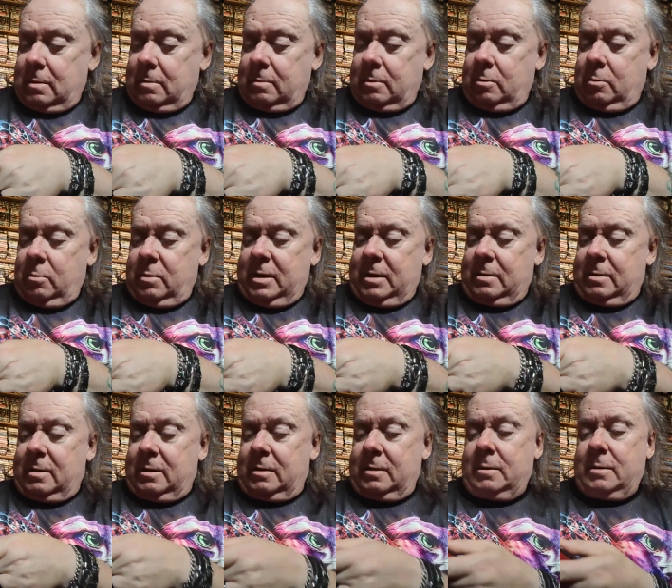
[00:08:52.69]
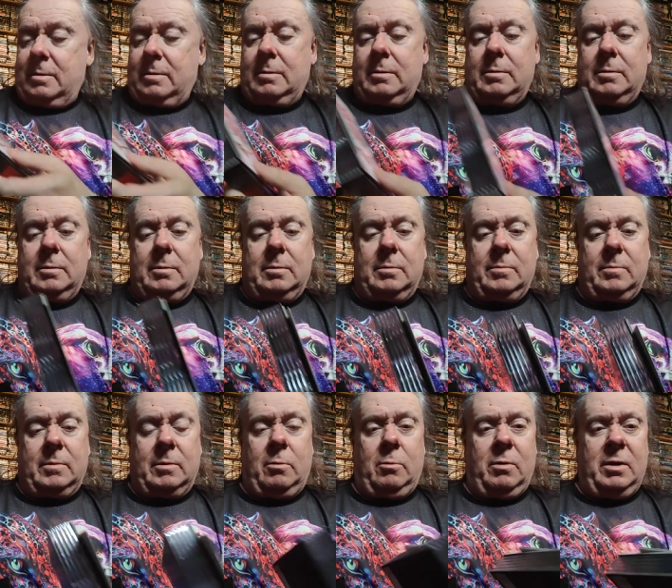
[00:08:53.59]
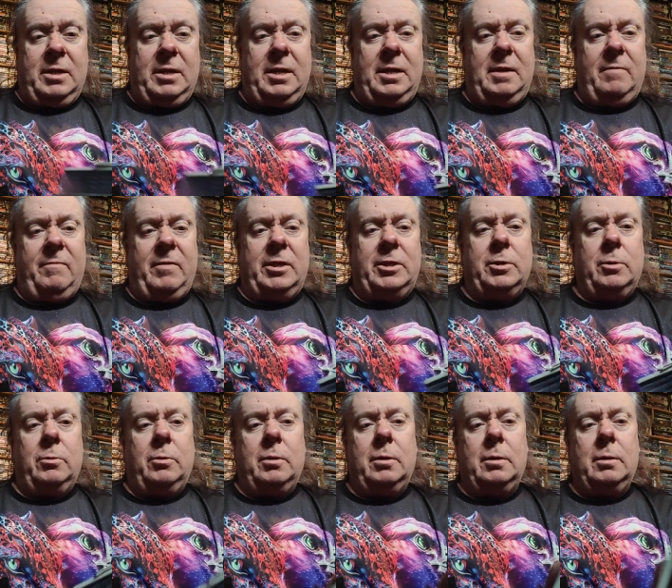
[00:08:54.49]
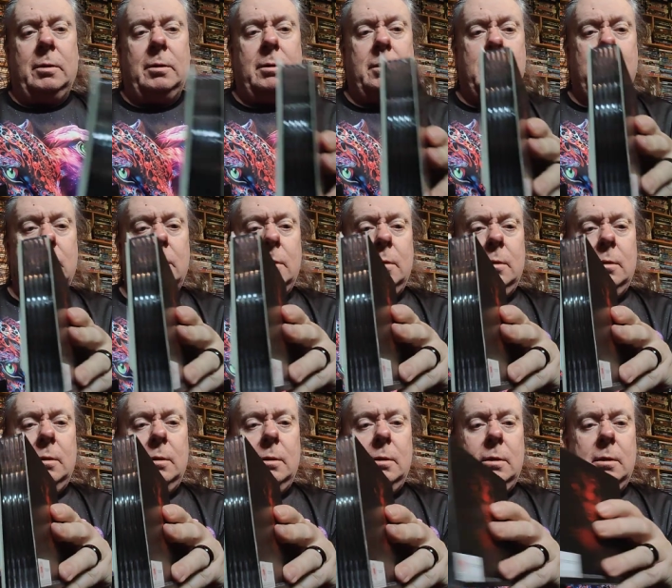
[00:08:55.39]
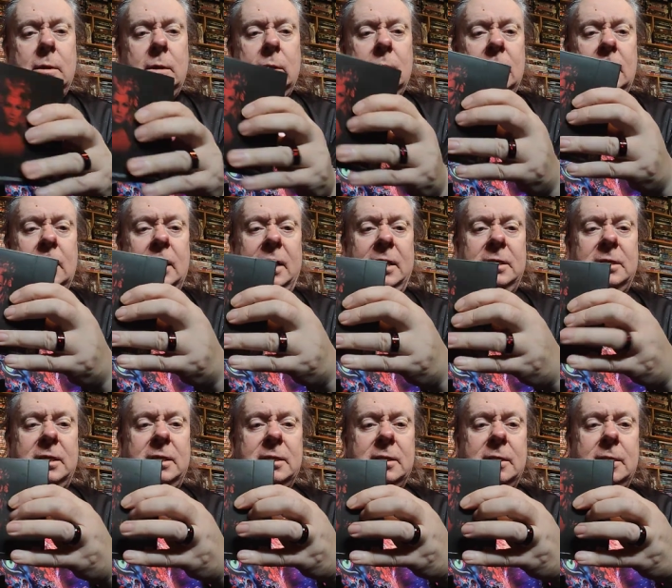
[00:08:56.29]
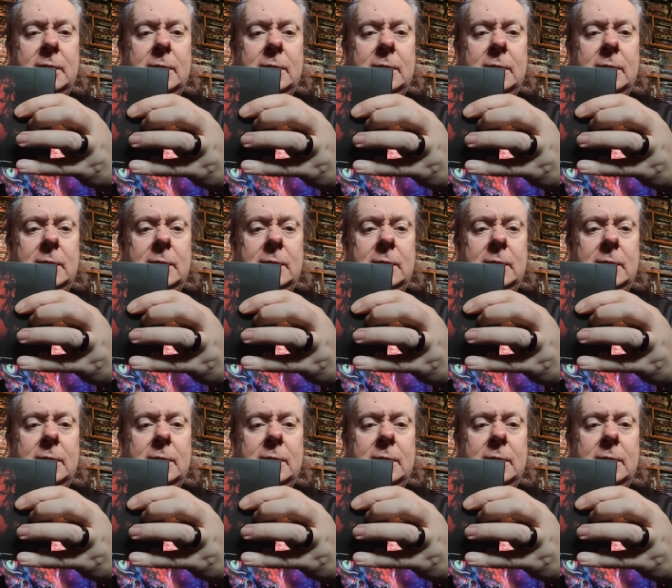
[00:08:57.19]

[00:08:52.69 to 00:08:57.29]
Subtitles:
They're all in individual cases.